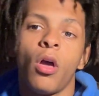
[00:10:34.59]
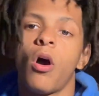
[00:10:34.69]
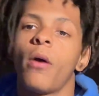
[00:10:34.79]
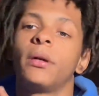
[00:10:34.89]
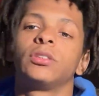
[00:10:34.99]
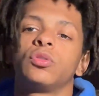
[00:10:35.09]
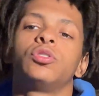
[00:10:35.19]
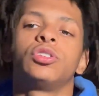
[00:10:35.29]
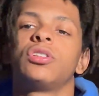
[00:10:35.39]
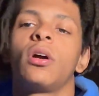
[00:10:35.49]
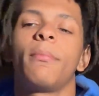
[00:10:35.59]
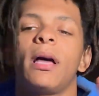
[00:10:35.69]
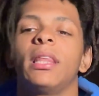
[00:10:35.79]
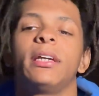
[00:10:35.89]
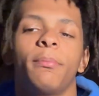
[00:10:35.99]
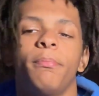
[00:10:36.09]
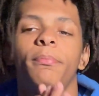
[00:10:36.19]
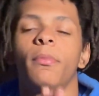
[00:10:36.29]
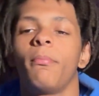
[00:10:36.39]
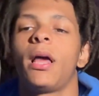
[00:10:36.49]
All my socials are in my link,
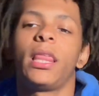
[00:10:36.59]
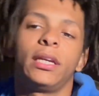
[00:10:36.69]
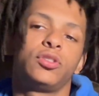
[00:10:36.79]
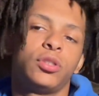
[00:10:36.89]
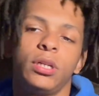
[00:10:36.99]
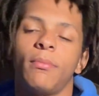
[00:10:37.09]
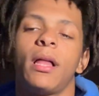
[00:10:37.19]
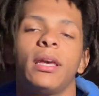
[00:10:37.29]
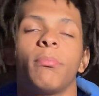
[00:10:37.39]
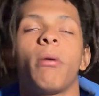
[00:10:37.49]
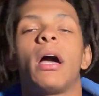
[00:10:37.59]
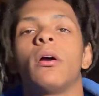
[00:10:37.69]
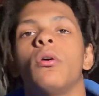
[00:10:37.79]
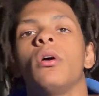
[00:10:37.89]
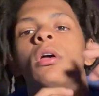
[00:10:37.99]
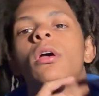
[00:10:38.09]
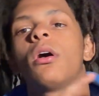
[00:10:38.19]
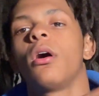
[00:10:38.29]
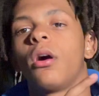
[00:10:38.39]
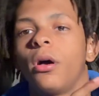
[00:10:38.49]
my link tree, my link bio.
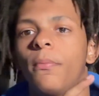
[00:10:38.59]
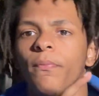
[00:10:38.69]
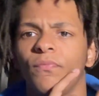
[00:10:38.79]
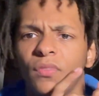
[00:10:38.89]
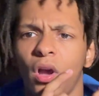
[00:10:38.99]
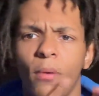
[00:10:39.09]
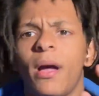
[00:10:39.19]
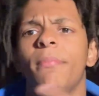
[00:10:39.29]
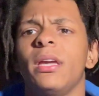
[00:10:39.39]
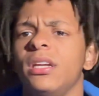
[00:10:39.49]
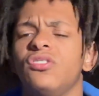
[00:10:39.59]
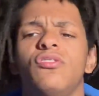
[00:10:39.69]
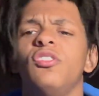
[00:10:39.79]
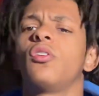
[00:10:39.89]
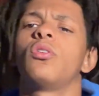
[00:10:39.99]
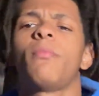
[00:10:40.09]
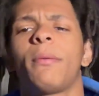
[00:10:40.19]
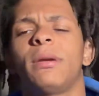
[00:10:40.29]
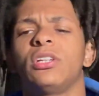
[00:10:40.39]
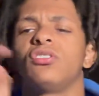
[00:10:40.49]
Um, on my page. If you go to my
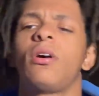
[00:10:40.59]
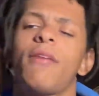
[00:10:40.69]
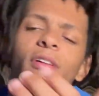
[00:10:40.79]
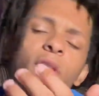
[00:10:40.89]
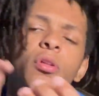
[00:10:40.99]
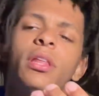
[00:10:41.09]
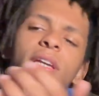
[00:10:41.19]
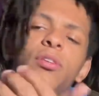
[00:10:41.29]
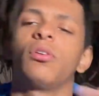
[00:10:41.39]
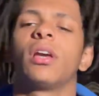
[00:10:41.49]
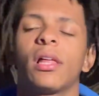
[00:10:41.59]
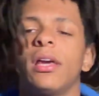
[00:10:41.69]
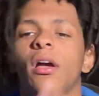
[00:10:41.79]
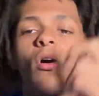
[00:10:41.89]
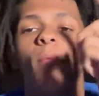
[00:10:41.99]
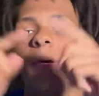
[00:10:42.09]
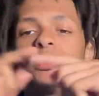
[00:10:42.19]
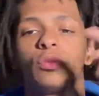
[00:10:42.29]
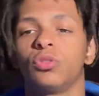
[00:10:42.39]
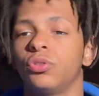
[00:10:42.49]
page, you'll have a little link. You can click on all my
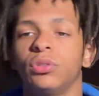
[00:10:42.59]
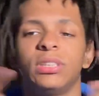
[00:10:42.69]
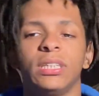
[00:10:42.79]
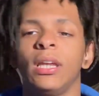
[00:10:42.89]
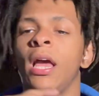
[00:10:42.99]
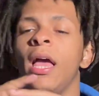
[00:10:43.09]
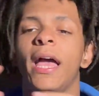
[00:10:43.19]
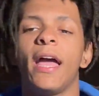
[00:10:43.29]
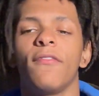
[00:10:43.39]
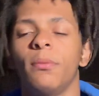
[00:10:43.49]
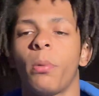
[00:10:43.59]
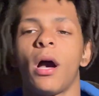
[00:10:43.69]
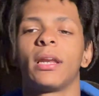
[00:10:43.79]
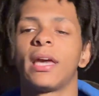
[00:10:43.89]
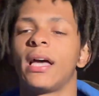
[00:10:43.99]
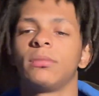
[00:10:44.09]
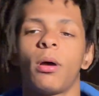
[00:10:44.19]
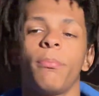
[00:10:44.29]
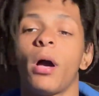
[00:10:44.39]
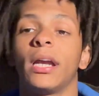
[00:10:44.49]
socials and every podcast,
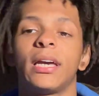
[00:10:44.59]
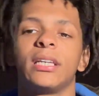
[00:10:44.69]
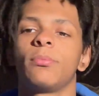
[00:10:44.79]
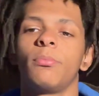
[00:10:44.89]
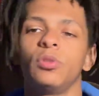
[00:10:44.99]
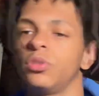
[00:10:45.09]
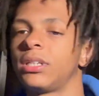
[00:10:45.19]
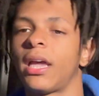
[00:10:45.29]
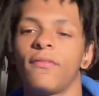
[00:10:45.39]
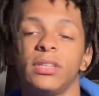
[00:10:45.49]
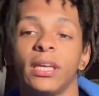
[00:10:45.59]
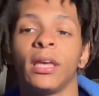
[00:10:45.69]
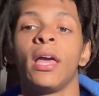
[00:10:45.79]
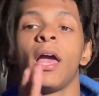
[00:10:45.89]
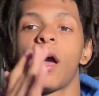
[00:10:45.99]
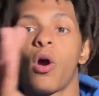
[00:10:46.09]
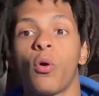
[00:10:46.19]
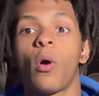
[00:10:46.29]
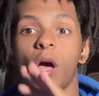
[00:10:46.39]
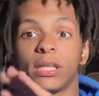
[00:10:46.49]
my podcast, my music, everything.
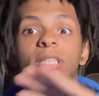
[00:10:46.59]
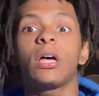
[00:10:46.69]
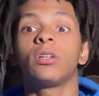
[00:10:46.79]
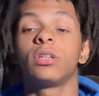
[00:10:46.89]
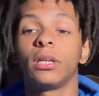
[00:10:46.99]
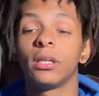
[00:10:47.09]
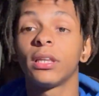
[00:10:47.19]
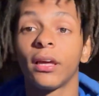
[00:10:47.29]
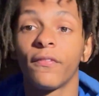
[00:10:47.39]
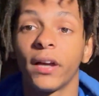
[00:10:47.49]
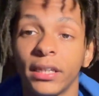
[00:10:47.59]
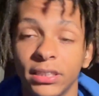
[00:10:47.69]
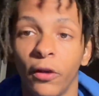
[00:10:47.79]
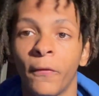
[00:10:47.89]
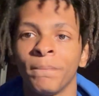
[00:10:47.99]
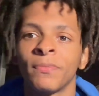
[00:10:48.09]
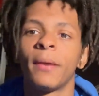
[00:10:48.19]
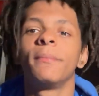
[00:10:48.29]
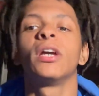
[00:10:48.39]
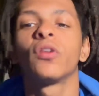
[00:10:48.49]
Oh, that's also another thing I forgot to tell you.
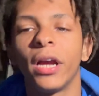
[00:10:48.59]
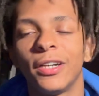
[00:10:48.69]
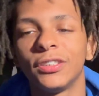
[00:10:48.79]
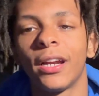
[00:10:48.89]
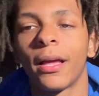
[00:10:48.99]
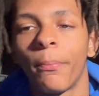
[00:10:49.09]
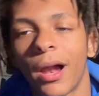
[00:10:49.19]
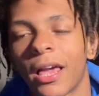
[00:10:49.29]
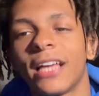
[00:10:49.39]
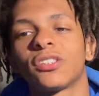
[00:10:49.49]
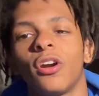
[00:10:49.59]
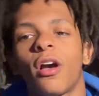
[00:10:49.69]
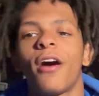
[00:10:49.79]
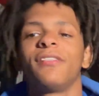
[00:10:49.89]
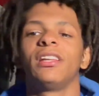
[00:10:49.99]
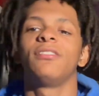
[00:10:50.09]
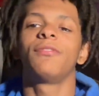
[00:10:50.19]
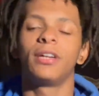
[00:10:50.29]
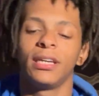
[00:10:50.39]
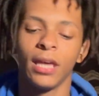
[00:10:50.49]
Me and Gray are starting a podcast called Confidently
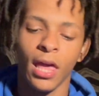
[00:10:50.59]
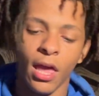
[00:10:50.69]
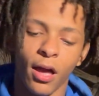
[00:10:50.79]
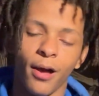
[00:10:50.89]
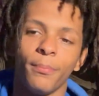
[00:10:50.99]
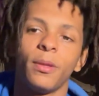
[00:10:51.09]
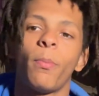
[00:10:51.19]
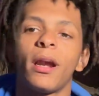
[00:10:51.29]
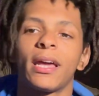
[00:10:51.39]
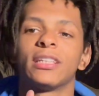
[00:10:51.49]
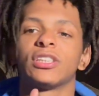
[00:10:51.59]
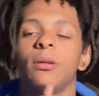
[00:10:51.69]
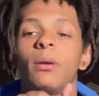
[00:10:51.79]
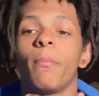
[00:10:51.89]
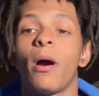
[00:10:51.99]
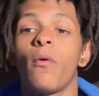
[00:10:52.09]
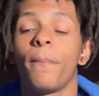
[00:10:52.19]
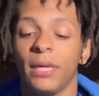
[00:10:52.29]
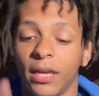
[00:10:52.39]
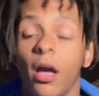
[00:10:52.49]
Funny. Um, the podcast's gonna be about
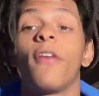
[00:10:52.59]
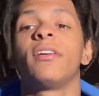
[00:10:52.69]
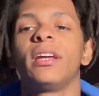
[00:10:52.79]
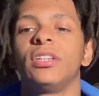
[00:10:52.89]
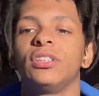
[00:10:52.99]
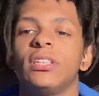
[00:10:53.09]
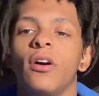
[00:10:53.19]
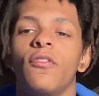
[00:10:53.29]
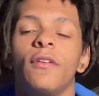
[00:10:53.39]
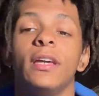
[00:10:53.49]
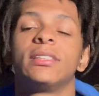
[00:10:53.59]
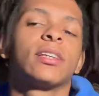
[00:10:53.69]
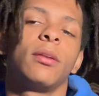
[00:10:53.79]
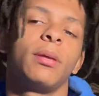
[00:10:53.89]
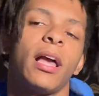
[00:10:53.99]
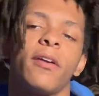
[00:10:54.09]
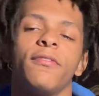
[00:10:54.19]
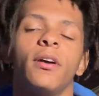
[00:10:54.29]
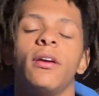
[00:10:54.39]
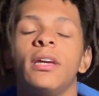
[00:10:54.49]
being confident in yourself. It's gonna be like a
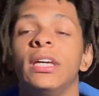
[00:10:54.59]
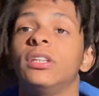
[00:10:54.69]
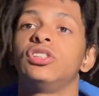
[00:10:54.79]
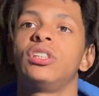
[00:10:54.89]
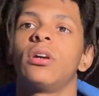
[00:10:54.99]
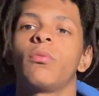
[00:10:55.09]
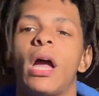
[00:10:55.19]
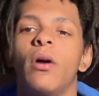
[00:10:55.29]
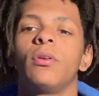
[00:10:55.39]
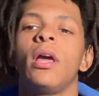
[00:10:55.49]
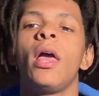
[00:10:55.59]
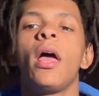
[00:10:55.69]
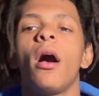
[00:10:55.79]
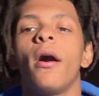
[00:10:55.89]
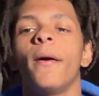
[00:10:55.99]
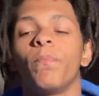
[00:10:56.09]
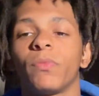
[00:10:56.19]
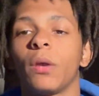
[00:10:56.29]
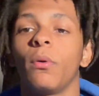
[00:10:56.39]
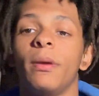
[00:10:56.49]
fun energy around. Um,
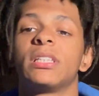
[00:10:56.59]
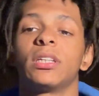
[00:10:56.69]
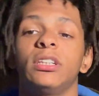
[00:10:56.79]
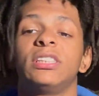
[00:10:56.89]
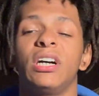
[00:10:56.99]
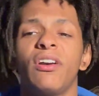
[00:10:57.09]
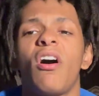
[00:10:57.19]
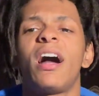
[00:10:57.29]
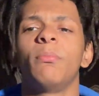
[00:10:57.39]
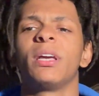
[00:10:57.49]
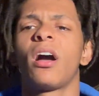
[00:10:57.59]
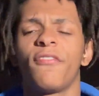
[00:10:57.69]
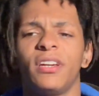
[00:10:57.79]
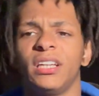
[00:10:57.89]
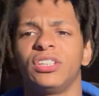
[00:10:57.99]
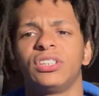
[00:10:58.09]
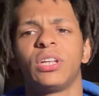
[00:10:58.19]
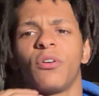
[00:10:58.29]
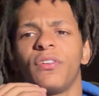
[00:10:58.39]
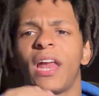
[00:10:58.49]
and we're basically gonna tell y'all how to be confident in
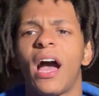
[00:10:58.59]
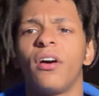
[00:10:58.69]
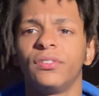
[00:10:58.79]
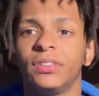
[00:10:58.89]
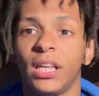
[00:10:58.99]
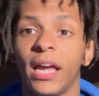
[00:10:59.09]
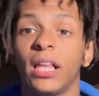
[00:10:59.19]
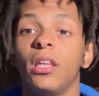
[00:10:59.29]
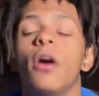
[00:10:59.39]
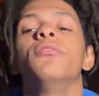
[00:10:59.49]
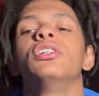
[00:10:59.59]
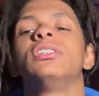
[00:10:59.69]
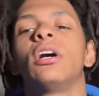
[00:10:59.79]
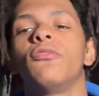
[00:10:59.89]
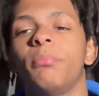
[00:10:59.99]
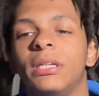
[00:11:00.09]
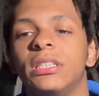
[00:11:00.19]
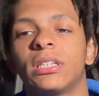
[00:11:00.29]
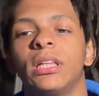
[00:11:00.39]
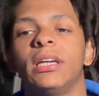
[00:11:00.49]
yourself and how to like love yourself
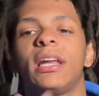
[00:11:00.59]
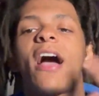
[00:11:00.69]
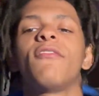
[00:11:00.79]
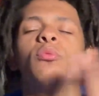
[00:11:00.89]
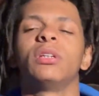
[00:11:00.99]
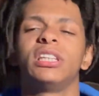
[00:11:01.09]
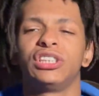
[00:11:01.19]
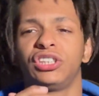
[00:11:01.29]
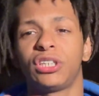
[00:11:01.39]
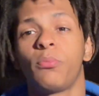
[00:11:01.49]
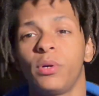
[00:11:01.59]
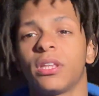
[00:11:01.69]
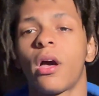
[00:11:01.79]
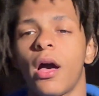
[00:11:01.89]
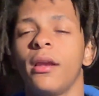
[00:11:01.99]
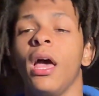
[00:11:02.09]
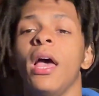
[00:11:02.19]
basically and have a relationship with God.